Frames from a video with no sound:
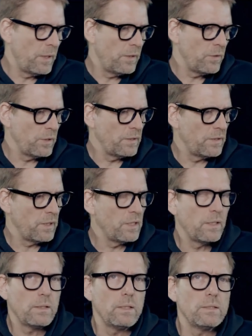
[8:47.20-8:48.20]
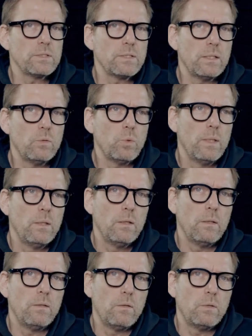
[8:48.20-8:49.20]
look inside and see when
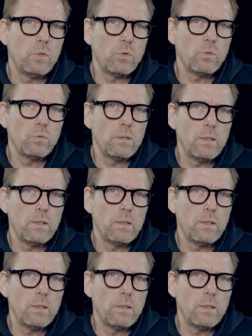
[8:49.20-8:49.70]
you